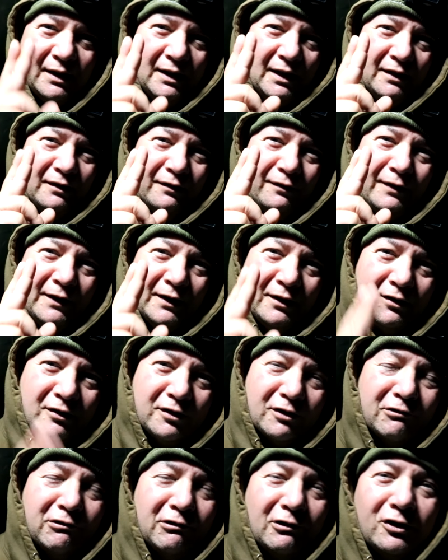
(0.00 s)
And
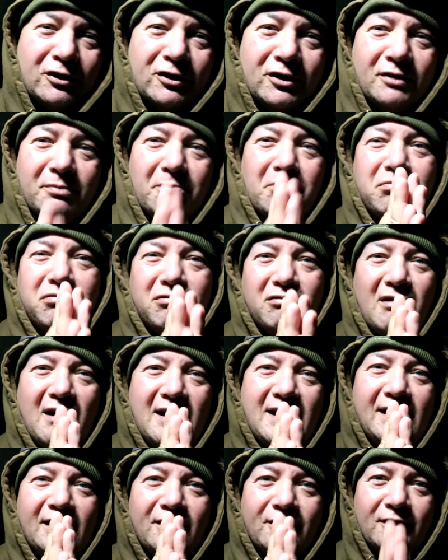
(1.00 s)
fingers crossed,
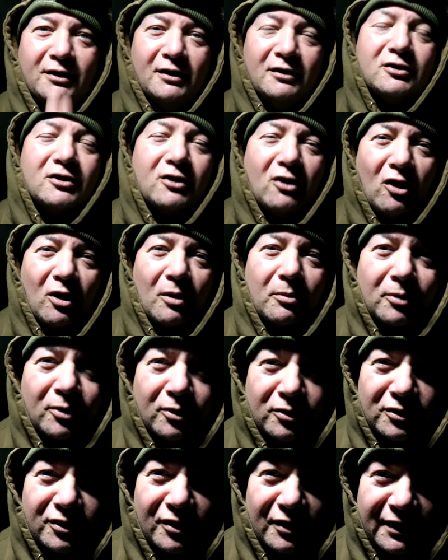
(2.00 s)
pray into those carp
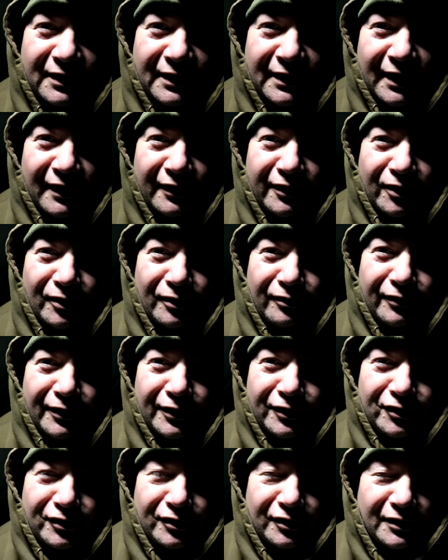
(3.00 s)
rods I can get you a
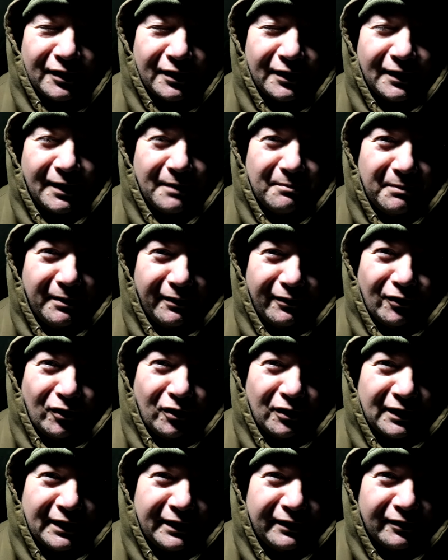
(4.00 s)
fish
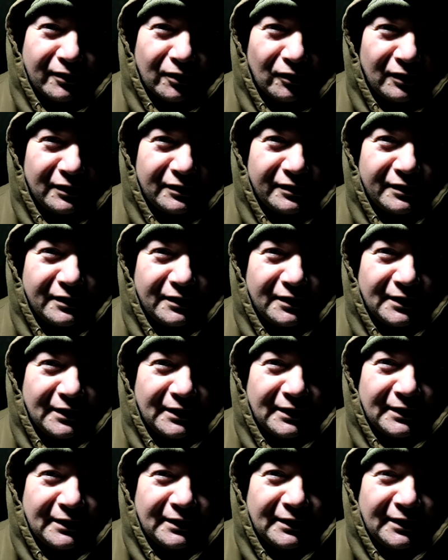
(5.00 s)
before I leave, guys.
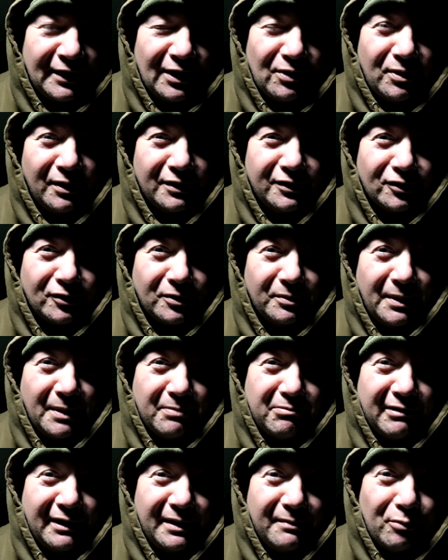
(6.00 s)
Otherwise it's going to be a
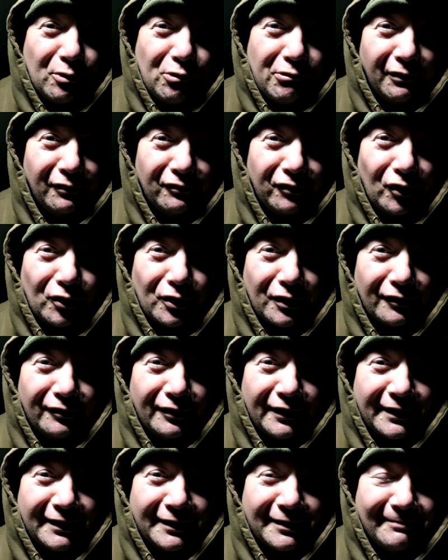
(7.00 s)
pretty boring vlog, I
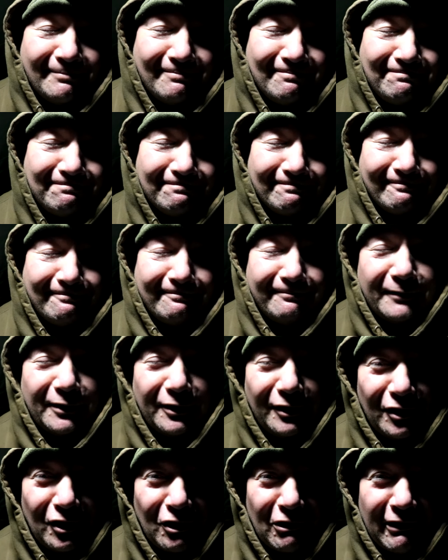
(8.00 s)
think.
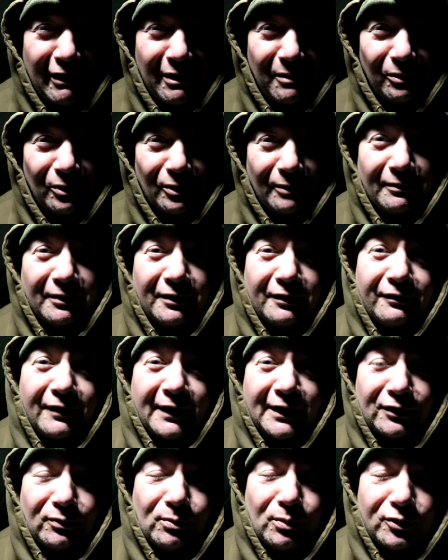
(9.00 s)
Alright, well look,
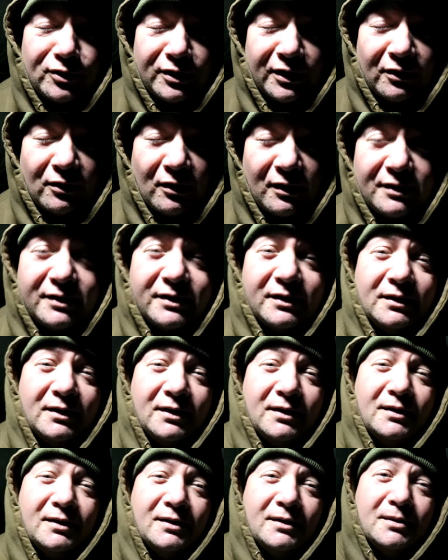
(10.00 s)
thanks for watching, guys.
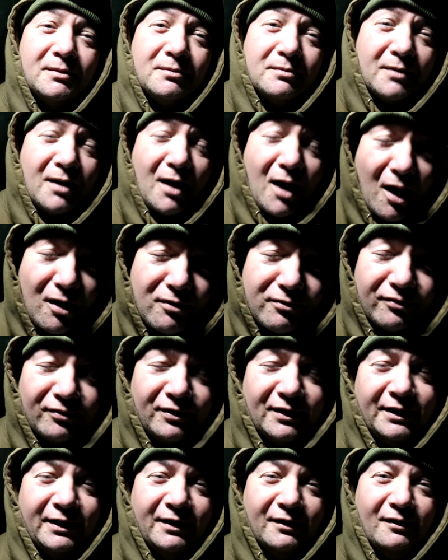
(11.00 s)

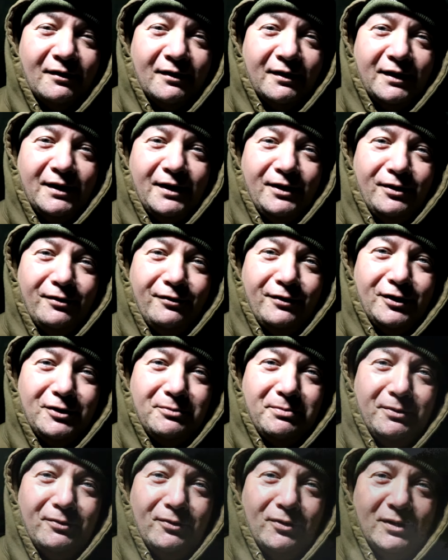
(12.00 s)
Hopefully I can get you a fish
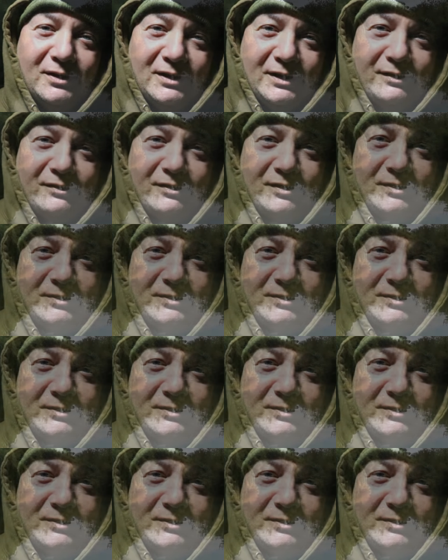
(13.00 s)
before I leave.